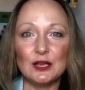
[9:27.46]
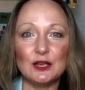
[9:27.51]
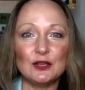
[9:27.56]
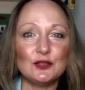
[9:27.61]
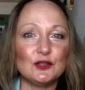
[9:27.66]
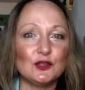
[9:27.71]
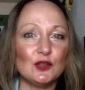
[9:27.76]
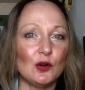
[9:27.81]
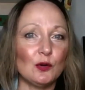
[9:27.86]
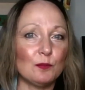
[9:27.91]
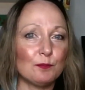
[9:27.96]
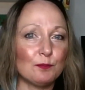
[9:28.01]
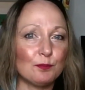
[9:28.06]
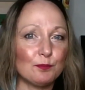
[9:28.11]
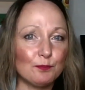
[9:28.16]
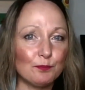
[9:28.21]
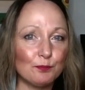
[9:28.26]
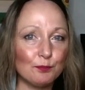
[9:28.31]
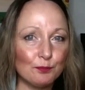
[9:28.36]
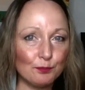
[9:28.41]
So
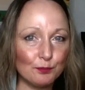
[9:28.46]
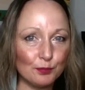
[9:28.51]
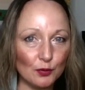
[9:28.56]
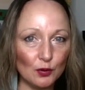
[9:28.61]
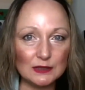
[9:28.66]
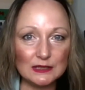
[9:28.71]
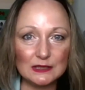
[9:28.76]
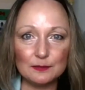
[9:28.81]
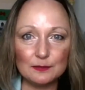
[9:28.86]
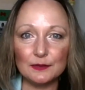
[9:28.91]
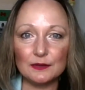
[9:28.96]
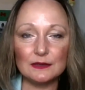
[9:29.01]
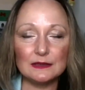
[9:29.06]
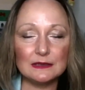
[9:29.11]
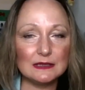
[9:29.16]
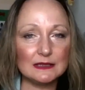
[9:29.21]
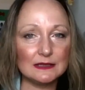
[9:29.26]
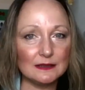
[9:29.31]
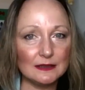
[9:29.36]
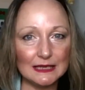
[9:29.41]

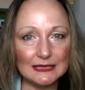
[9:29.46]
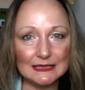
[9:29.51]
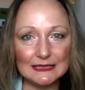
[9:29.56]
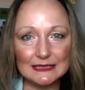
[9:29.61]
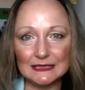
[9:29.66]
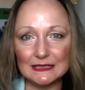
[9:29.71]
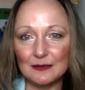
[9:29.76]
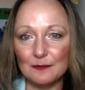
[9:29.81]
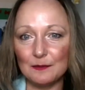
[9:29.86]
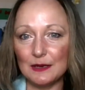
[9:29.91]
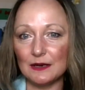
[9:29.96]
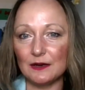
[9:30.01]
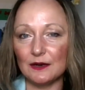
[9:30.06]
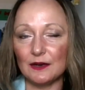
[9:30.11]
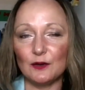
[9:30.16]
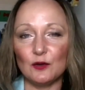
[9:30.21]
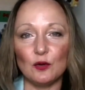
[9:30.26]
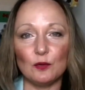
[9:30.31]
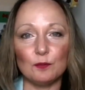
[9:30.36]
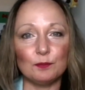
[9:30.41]
prosperous Latin
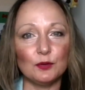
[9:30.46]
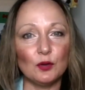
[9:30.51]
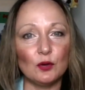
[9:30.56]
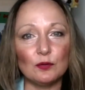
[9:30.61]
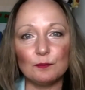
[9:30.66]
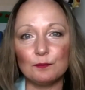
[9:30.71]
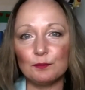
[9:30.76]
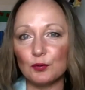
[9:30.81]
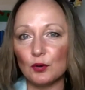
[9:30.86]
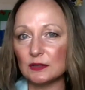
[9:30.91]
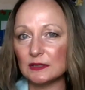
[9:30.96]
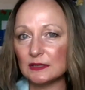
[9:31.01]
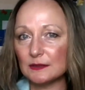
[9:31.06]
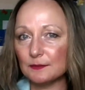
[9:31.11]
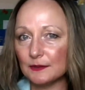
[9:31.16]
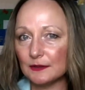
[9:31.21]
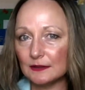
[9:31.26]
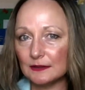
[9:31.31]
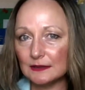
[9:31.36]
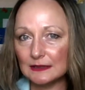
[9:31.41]
America,
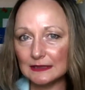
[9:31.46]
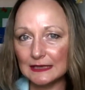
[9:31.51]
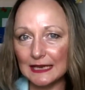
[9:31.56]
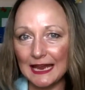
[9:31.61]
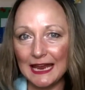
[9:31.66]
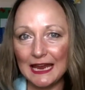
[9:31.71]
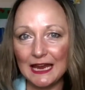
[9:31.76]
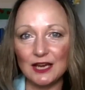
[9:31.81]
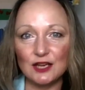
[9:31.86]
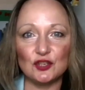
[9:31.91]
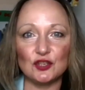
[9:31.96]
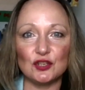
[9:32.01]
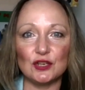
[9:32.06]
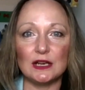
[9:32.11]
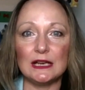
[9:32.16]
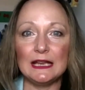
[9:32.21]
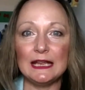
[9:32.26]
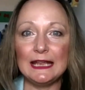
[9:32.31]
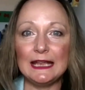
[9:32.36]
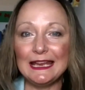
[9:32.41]
prosperous
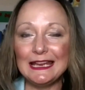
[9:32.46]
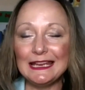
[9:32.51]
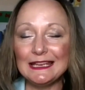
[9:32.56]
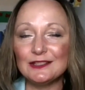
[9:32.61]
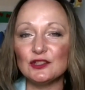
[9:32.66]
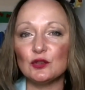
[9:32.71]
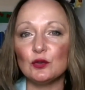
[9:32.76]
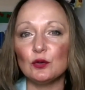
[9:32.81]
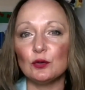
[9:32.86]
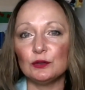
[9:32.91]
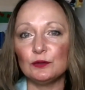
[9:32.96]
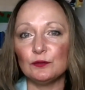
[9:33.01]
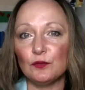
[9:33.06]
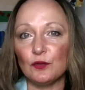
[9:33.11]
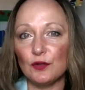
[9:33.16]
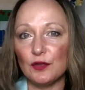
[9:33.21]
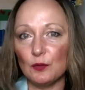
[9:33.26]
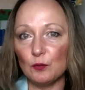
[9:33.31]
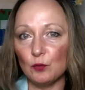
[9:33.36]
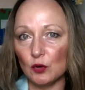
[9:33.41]
Asia is good
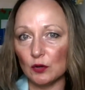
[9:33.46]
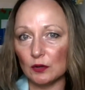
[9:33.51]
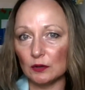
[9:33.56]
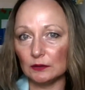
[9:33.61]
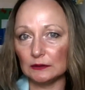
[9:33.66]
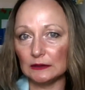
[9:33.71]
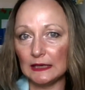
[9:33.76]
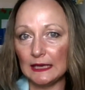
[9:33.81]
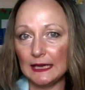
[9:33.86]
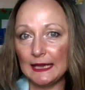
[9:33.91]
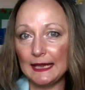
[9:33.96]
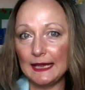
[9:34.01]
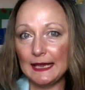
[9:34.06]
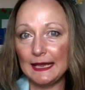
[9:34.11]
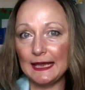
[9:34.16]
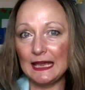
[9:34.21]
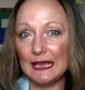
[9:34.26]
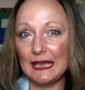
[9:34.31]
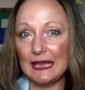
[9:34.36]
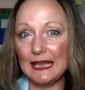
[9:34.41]
for the world.
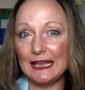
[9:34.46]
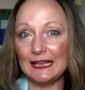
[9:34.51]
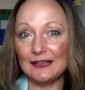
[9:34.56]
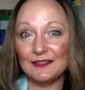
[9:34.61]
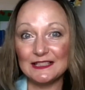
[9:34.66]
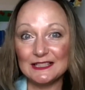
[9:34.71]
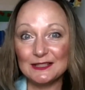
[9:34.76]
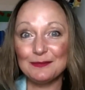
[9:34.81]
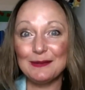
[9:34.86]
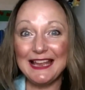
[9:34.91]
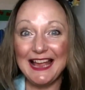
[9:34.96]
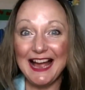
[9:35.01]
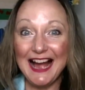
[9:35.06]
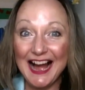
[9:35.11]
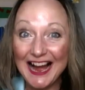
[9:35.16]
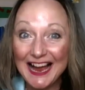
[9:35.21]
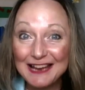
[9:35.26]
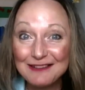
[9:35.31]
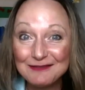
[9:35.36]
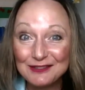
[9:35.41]
And that's why
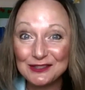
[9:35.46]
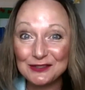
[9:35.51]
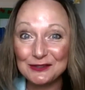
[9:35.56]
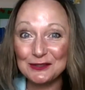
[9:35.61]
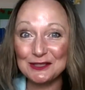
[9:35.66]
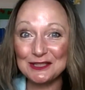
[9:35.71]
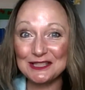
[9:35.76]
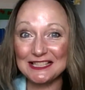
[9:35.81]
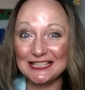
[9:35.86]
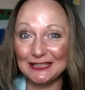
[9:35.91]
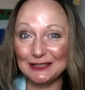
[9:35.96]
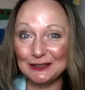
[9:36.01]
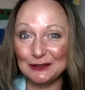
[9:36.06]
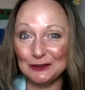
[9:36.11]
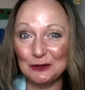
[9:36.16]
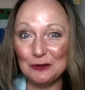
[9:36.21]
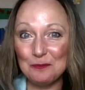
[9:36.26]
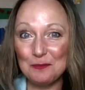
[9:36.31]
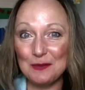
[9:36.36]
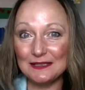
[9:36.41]
I'm so
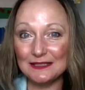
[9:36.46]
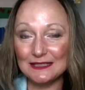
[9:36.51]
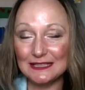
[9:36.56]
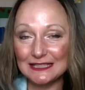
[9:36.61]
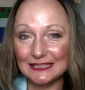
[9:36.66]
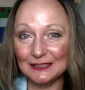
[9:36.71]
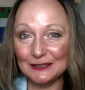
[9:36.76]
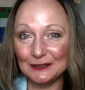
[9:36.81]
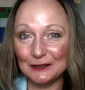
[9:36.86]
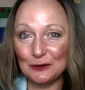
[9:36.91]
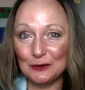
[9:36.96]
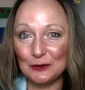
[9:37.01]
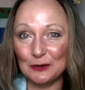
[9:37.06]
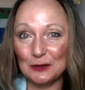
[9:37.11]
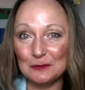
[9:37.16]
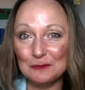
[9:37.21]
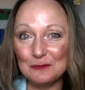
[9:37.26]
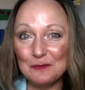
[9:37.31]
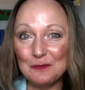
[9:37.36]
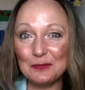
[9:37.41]
excited to be in
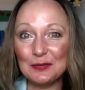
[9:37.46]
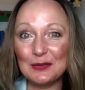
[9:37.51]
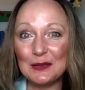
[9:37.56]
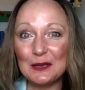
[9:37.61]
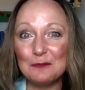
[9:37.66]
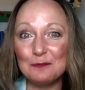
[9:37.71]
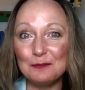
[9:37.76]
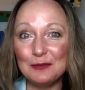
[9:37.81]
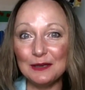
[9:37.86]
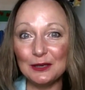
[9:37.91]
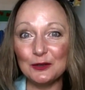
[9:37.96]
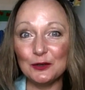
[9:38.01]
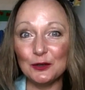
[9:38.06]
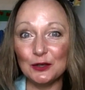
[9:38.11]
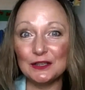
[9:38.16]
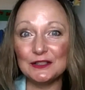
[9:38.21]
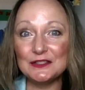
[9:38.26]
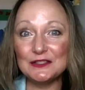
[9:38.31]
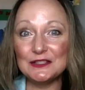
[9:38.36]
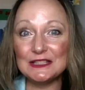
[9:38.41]
telecom,
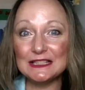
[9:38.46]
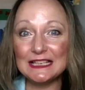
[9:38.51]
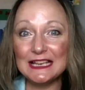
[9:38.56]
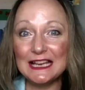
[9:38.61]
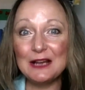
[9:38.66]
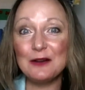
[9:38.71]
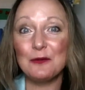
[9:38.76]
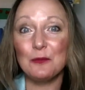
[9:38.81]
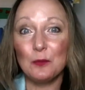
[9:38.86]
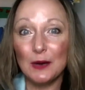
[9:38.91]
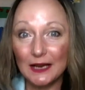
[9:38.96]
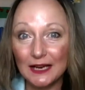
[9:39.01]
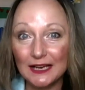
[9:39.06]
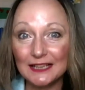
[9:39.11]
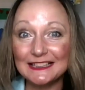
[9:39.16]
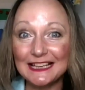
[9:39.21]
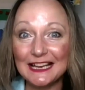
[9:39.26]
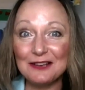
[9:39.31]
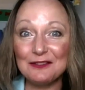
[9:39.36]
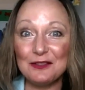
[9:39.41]
because we
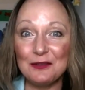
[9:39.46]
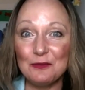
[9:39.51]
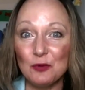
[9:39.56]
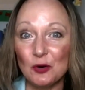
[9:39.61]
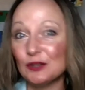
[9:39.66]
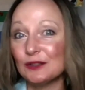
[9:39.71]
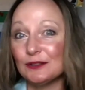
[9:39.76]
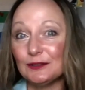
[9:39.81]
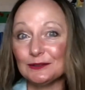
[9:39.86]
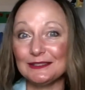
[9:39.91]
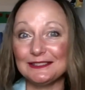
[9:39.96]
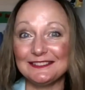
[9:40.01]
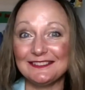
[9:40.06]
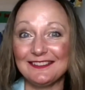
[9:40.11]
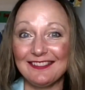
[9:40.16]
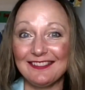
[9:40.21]
connect the world.